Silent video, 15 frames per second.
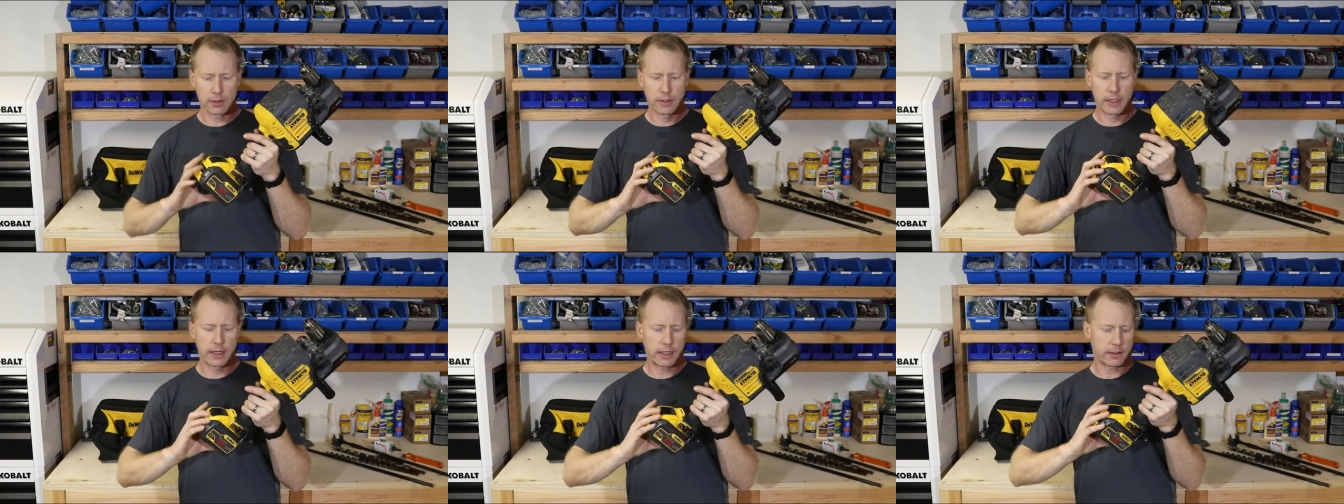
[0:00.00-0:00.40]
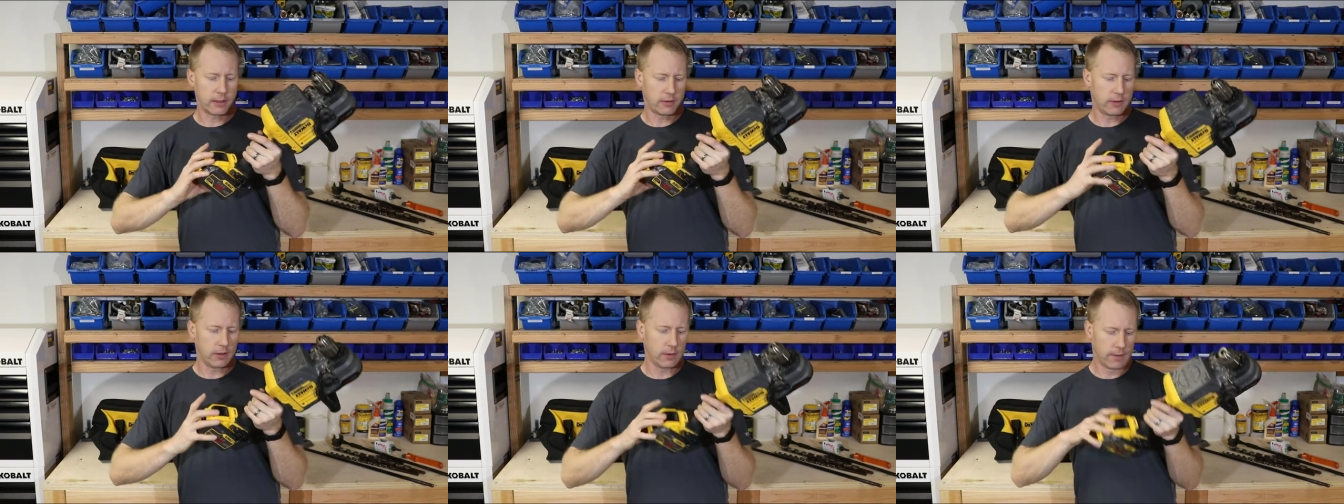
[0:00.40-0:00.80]
connect
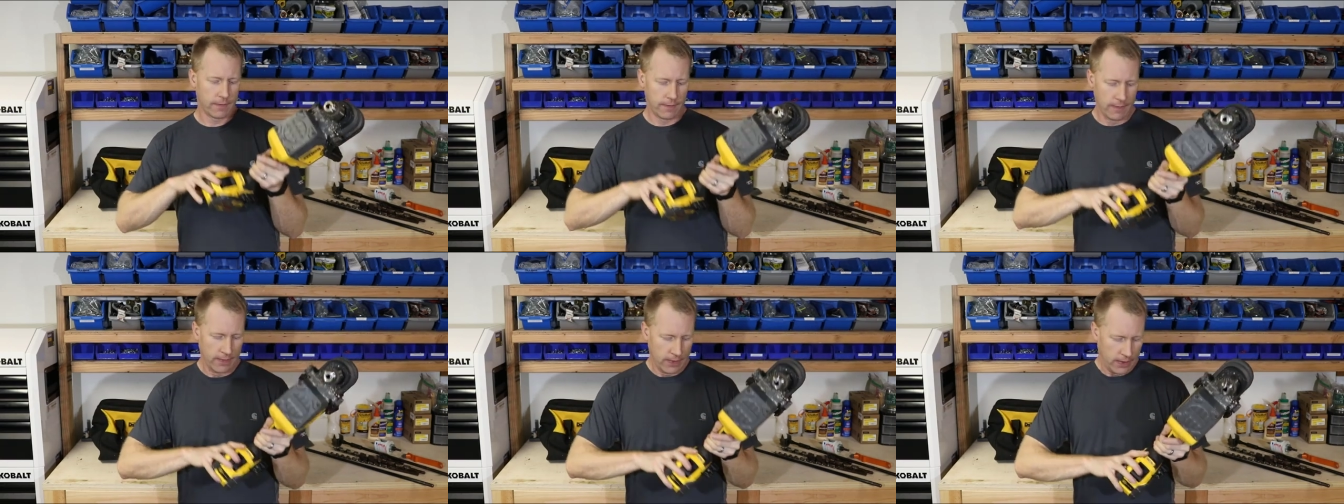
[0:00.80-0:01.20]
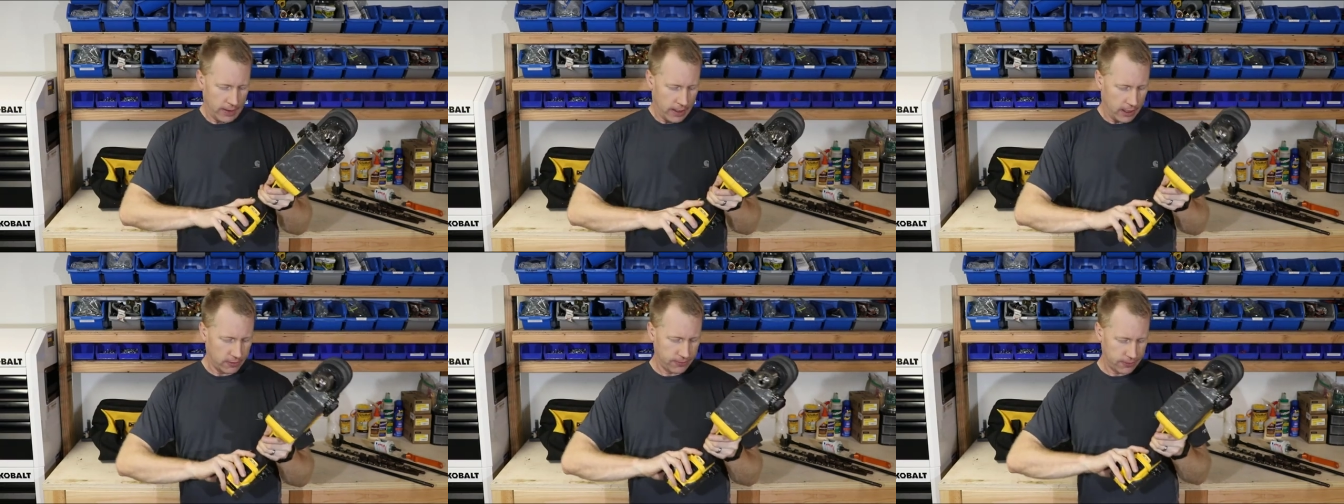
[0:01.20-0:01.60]
it to.
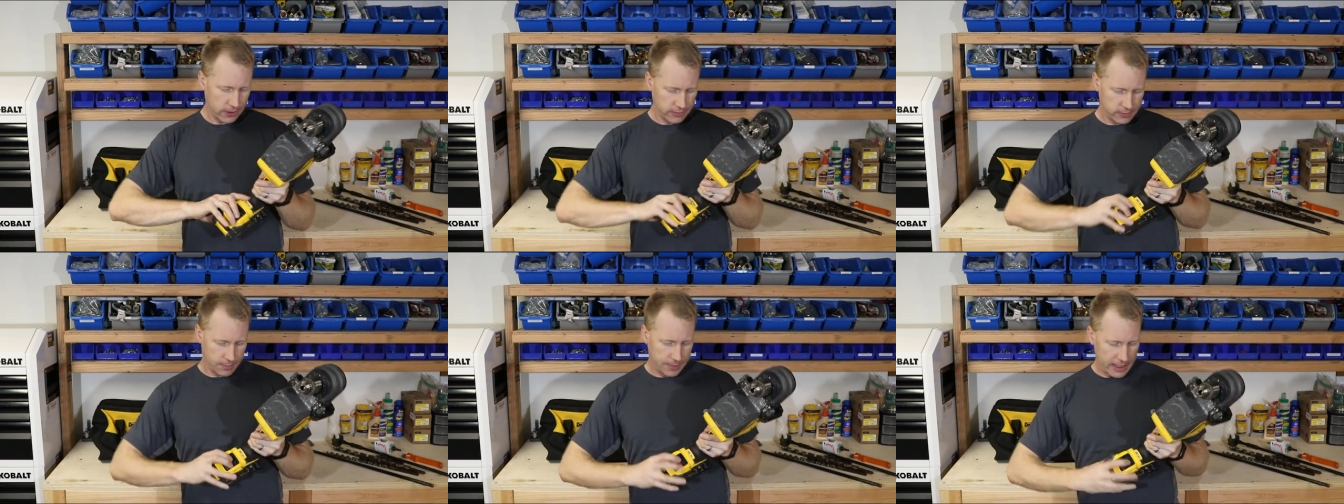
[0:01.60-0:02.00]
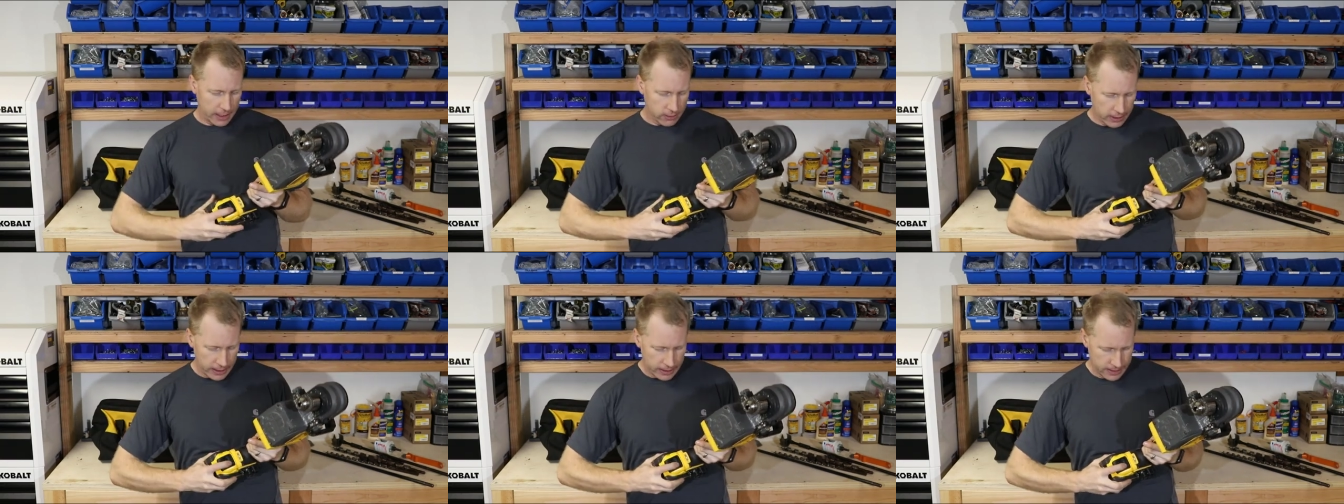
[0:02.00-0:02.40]
As far as the
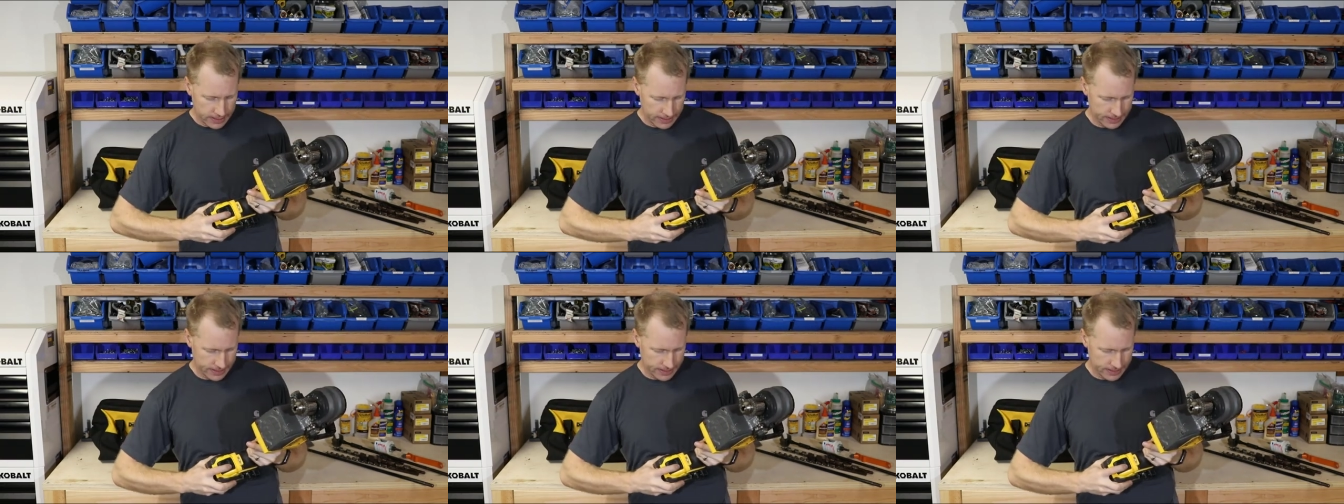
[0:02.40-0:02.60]
battery,